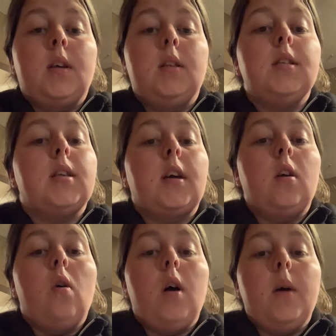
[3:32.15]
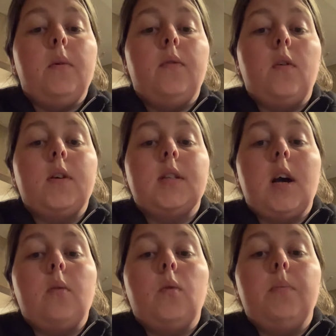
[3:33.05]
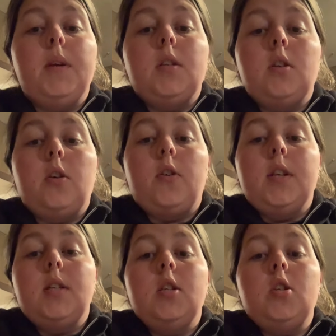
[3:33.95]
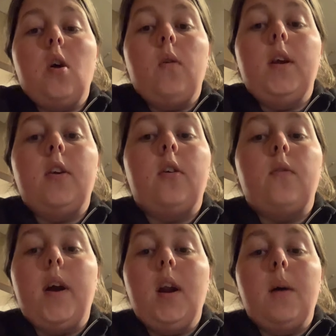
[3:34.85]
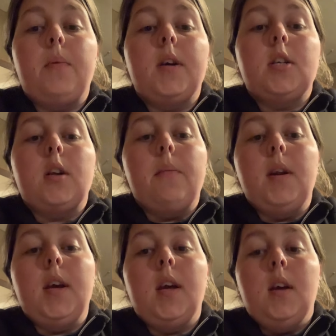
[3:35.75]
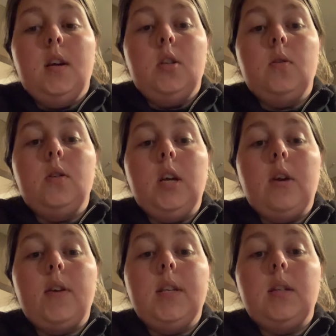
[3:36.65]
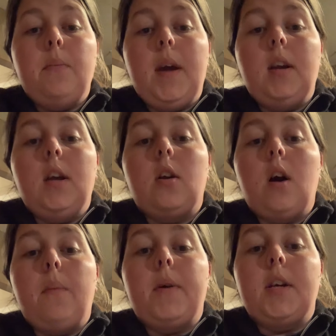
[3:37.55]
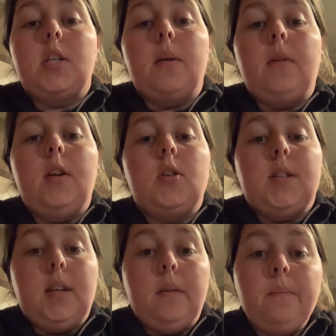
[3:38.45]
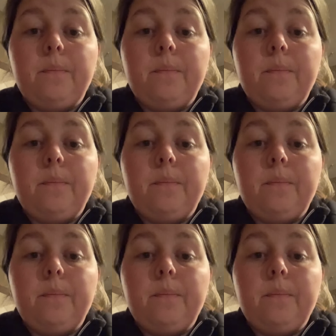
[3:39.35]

The second goal I would focus on would be to decrease the tone in her right upper extremity to decrease the pain in her upper extremity dressing.